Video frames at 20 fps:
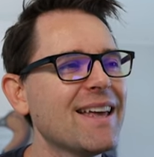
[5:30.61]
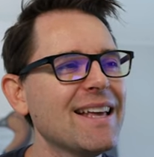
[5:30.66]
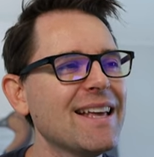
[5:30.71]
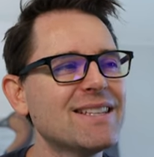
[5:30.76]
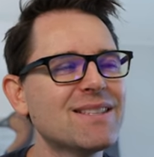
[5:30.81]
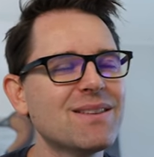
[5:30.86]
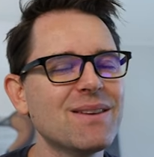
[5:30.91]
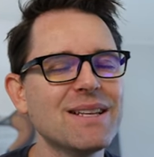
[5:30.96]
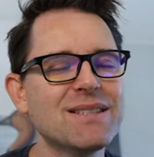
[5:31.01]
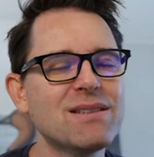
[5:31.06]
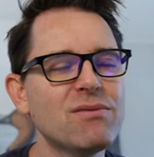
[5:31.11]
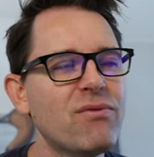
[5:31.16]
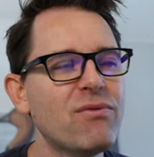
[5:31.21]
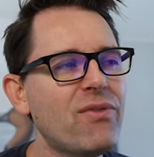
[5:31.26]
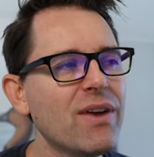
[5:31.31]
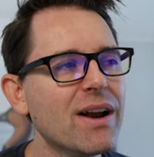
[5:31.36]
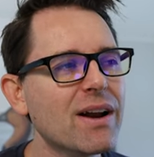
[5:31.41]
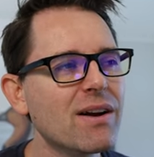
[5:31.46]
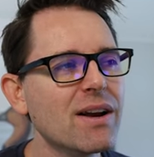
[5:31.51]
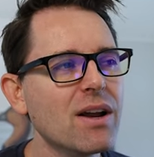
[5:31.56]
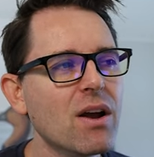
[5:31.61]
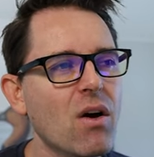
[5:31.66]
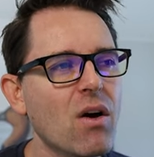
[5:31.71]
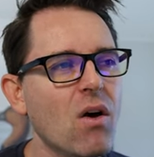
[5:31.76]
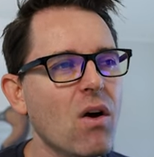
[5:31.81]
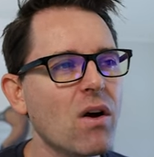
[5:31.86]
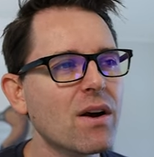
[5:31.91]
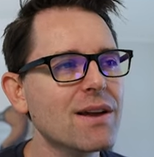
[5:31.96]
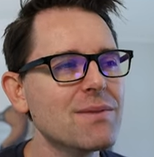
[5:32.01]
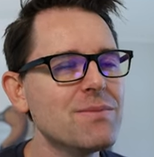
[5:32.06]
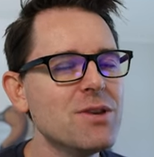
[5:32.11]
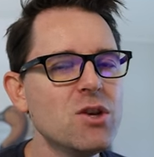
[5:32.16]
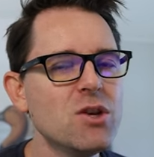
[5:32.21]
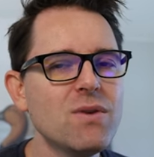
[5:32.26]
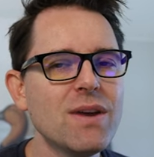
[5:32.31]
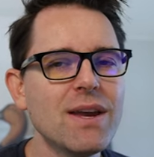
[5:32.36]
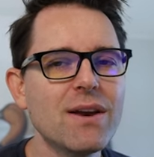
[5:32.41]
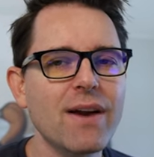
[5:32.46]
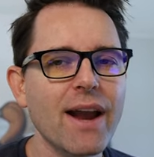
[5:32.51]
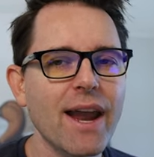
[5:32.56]
It's very hard. I mean, you
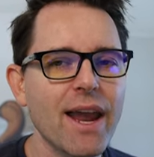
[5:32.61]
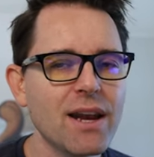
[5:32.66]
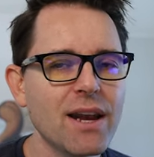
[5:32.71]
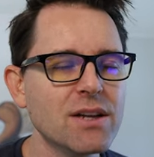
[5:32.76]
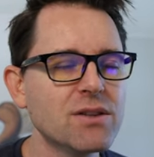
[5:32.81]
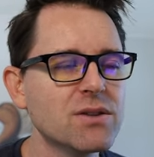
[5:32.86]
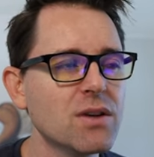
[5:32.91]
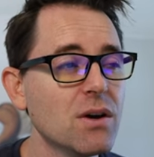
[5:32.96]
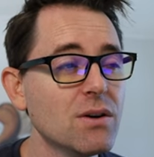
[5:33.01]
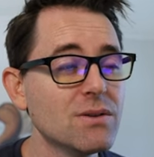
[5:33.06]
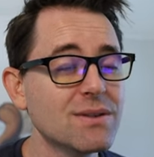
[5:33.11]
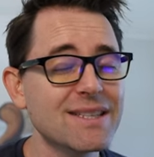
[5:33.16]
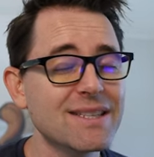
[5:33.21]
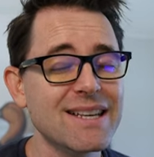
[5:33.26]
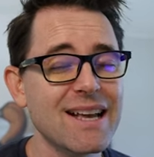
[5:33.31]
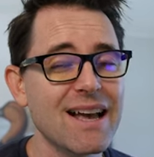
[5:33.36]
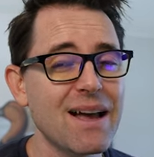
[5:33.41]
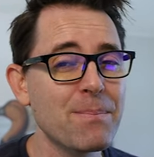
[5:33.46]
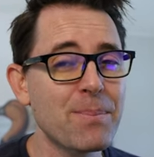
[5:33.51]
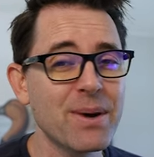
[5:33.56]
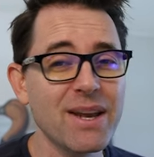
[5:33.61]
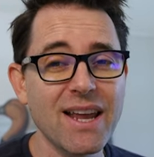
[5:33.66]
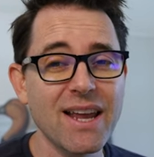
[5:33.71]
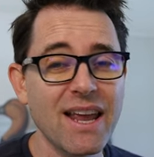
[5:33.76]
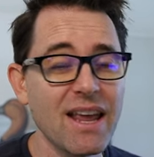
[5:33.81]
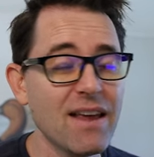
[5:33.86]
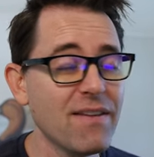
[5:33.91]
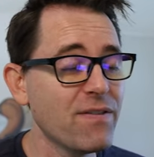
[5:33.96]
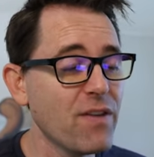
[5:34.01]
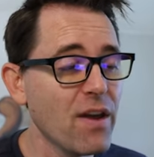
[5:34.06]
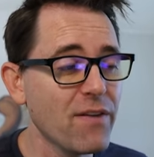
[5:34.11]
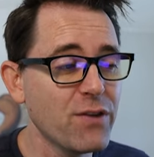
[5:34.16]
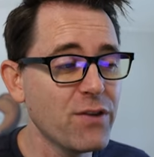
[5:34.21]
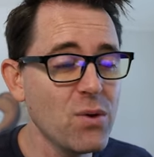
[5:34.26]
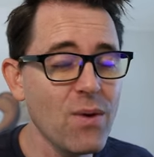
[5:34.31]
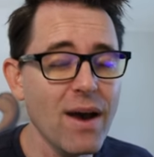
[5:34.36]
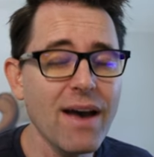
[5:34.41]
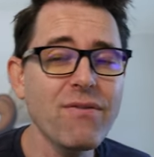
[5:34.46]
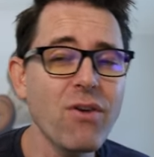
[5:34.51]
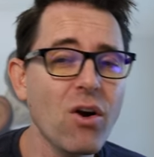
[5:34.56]
hear anecdotes, but if
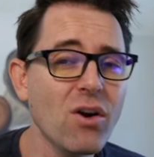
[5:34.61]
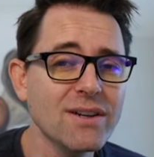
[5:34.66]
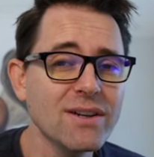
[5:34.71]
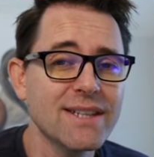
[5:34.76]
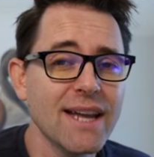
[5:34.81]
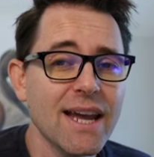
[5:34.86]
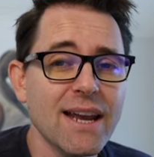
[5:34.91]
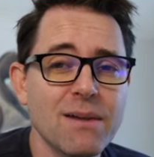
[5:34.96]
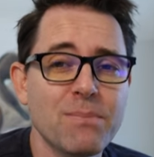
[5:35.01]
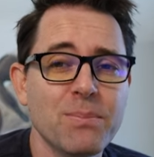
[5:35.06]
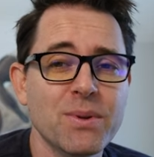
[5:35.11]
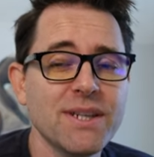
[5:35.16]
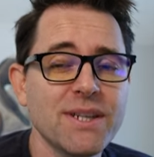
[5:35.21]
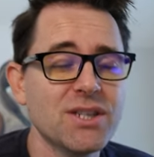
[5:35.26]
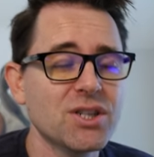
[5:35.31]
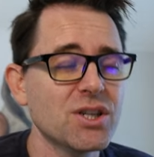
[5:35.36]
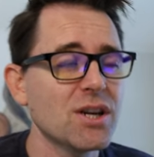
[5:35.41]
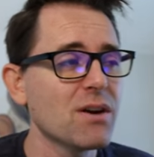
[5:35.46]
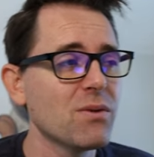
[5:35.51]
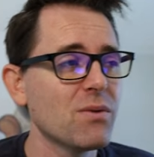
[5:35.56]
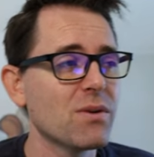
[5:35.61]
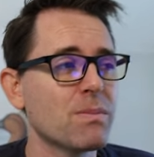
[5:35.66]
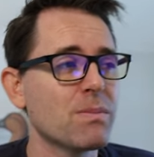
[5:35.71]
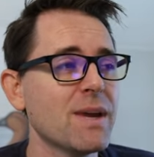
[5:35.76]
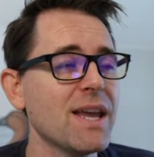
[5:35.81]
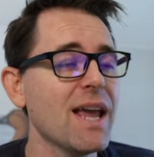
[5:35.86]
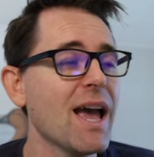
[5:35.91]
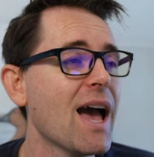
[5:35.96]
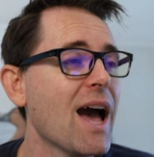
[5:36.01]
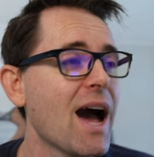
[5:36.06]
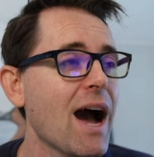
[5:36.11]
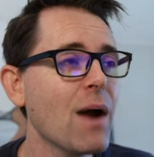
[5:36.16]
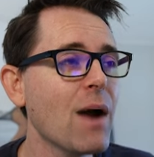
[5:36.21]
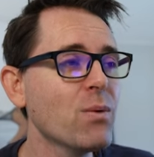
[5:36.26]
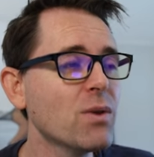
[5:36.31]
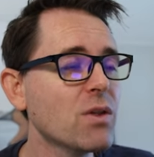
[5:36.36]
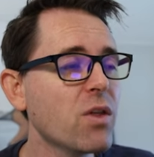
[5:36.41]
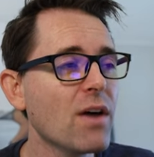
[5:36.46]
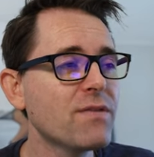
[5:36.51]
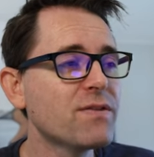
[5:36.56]
you have hard data, please share it with me. I
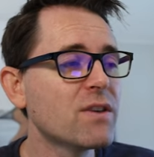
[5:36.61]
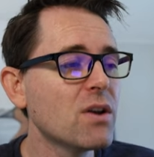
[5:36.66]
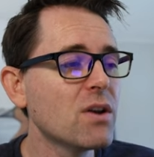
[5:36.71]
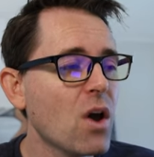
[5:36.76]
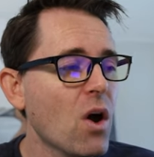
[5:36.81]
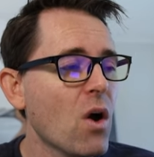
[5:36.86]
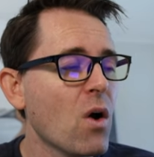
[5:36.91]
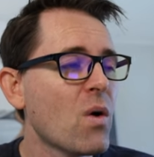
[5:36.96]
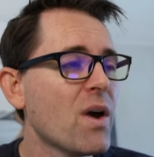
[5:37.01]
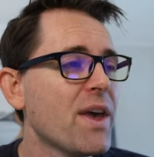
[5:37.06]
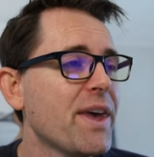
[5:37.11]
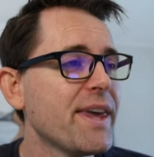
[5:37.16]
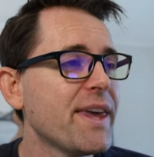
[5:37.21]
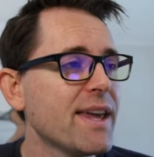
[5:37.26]
would love to know